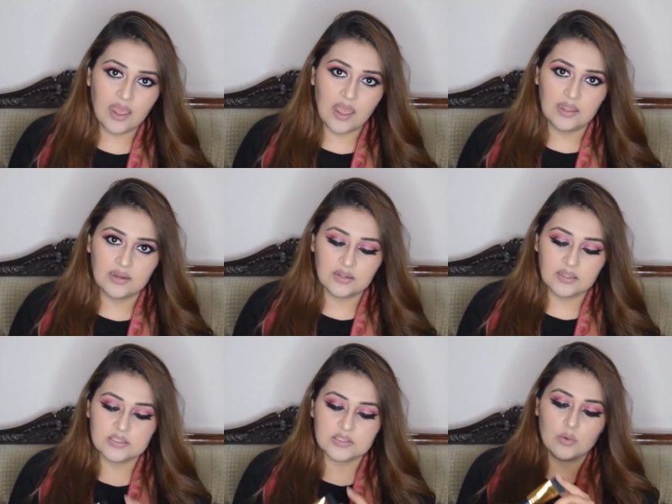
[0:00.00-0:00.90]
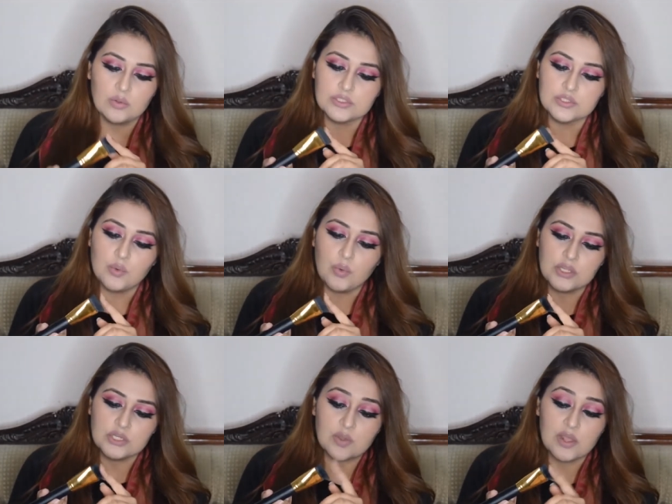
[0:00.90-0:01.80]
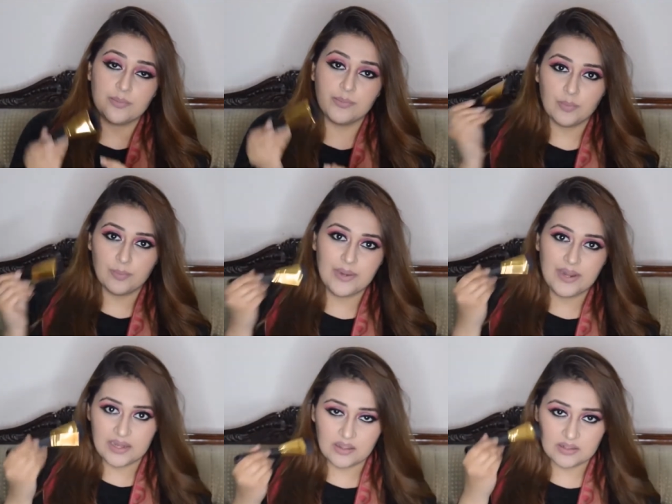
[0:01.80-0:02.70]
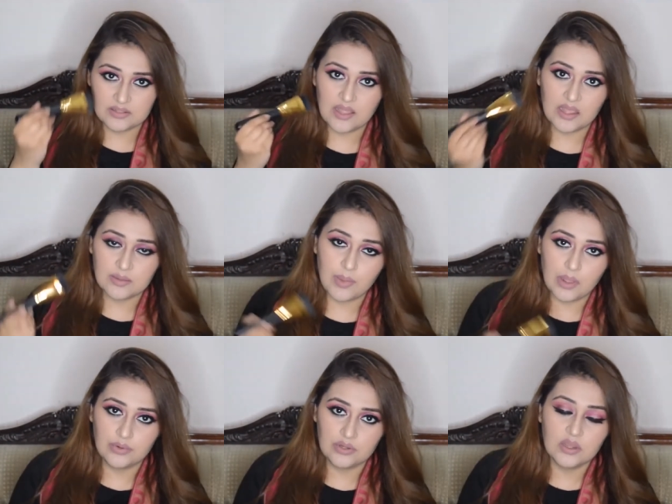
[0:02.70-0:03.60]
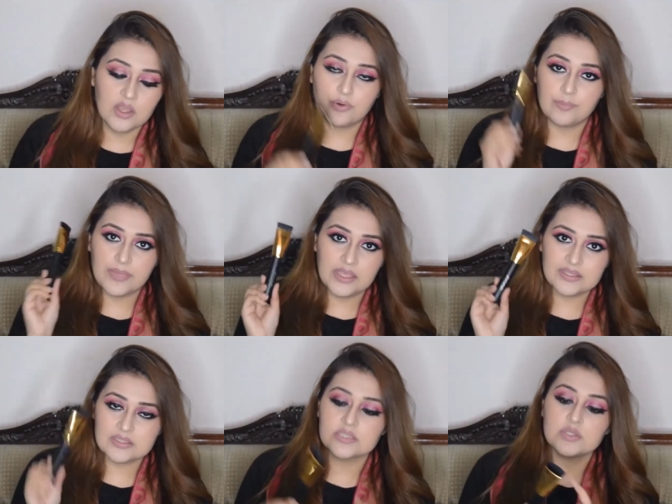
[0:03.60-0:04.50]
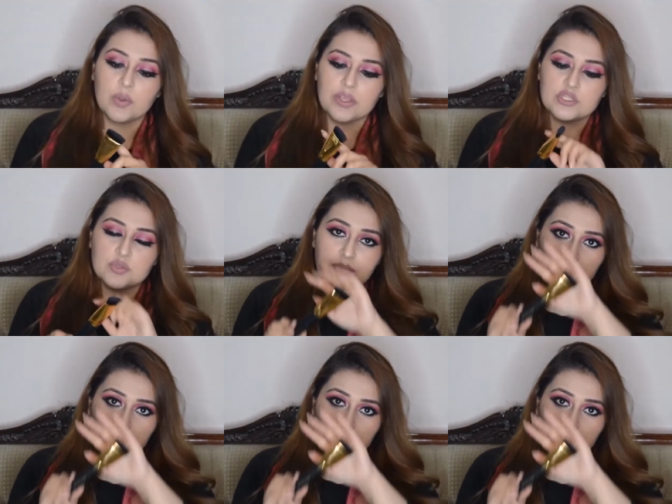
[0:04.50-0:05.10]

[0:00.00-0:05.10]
and it's also going to help you blend in that powder. For me, this is going to be